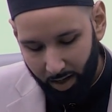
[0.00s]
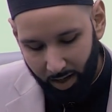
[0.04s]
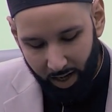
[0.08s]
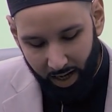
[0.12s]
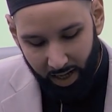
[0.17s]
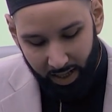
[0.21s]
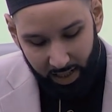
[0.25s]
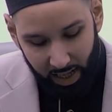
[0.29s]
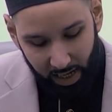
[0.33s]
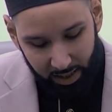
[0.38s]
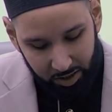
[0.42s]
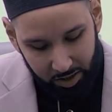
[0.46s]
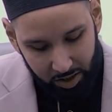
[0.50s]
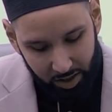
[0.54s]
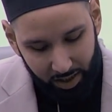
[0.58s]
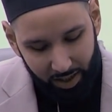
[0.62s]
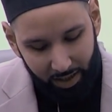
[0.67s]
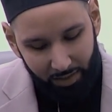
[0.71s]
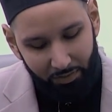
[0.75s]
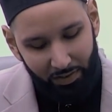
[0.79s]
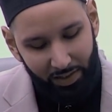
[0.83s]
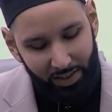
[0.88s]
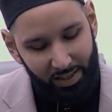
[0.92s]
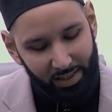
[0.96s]
And that should
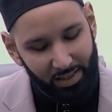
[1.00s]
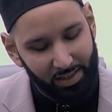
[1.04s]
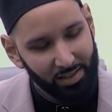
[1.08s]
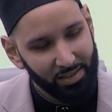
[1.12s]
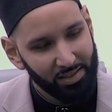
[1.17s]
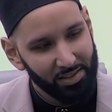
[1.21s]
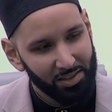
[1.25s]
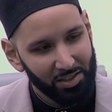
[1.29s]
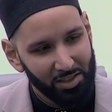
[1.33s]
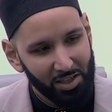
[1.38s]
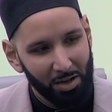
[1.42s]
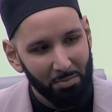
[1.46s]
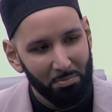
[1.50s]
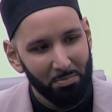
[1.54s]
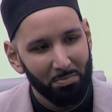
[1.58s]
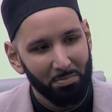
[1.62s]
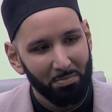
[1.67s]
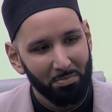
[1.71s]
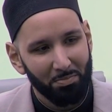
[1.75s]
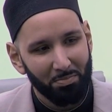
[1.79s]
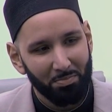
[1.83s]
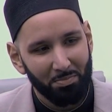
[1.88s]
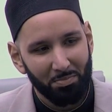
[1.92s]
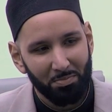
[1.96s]
give us some
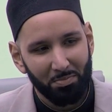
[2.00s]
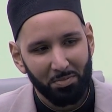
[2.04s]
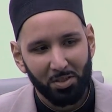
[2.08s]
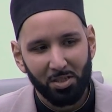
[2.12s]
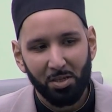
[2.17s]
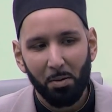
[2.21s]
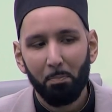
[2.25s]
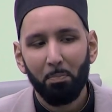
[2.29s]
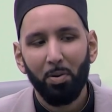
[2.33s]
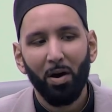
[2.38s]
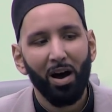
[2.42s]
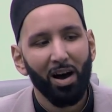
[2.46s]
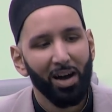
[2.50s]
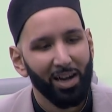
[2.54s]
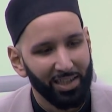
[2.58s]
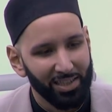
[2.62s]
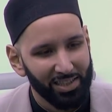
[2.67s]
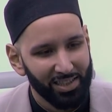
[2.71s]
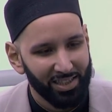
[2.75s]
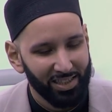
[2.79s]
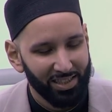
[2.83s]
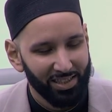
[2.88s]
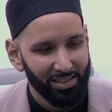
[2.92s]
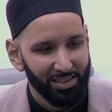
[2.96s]

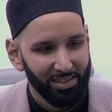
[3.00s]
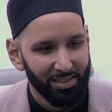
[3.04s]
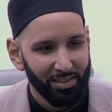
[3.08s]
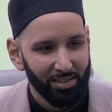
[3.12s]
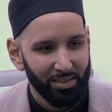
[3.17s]
pause.